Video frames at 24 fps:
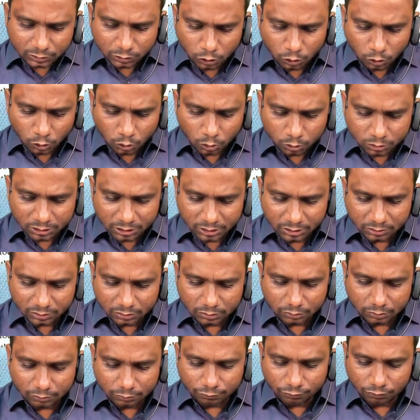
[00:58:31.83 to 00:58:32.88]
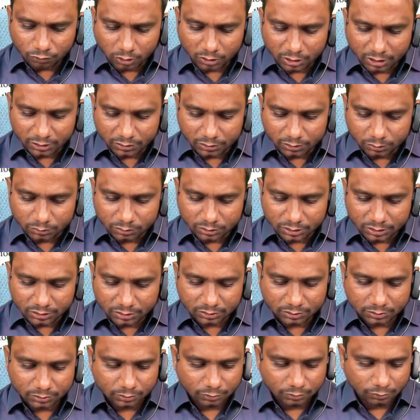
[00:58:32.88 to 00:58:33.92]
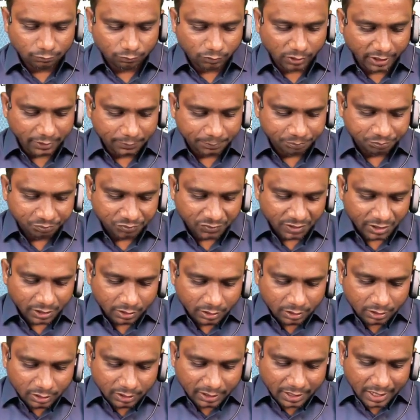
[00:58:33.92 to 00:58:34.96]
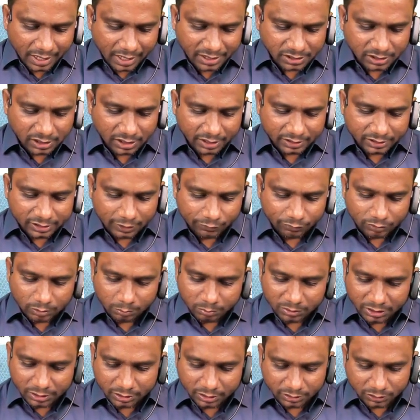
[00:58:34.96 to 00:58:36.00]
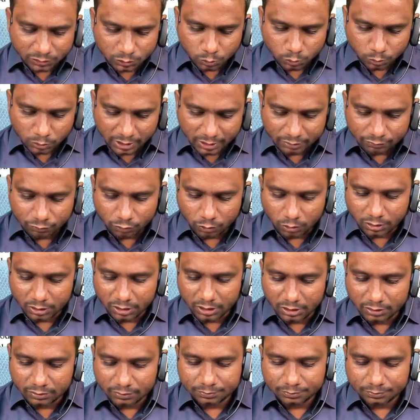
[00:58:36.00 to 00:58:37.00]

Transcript: Closing 40,000. Fine. Cash collected from data is 2,40,000.